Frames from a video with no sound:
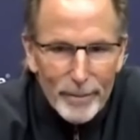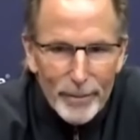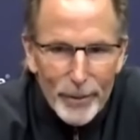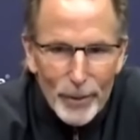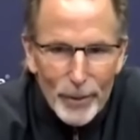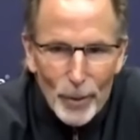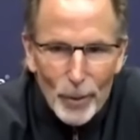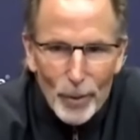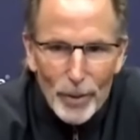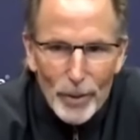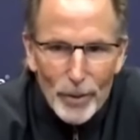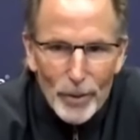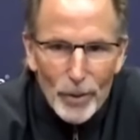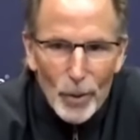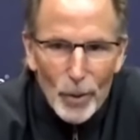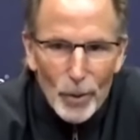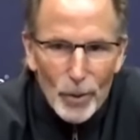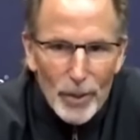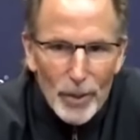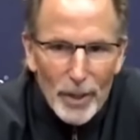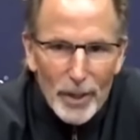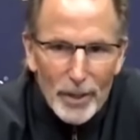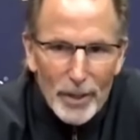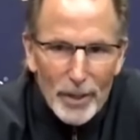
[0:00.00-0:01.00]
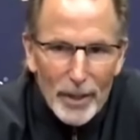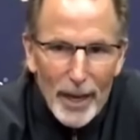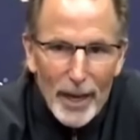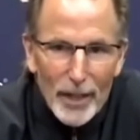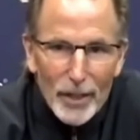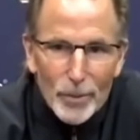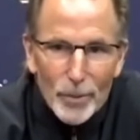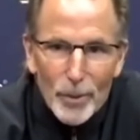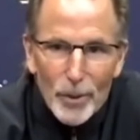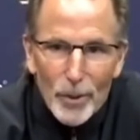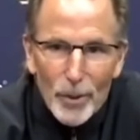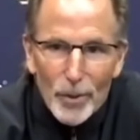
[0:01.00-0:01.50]
So there's no sense in
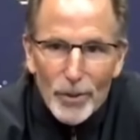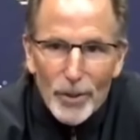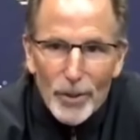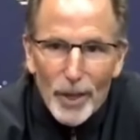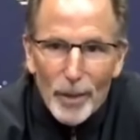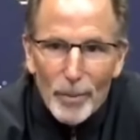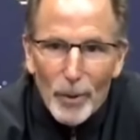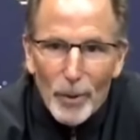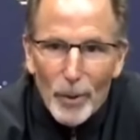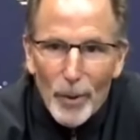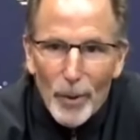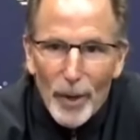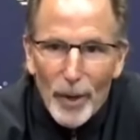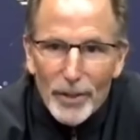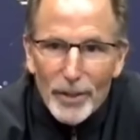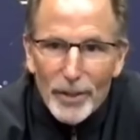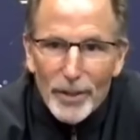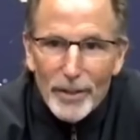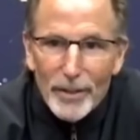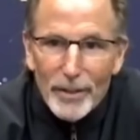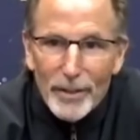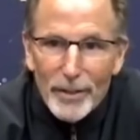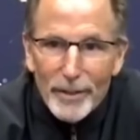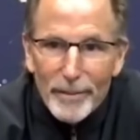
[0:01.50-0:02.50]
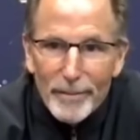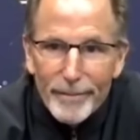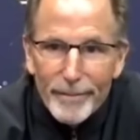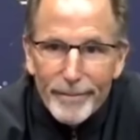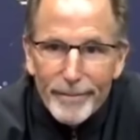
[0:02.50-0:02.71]
asking me those type of questions.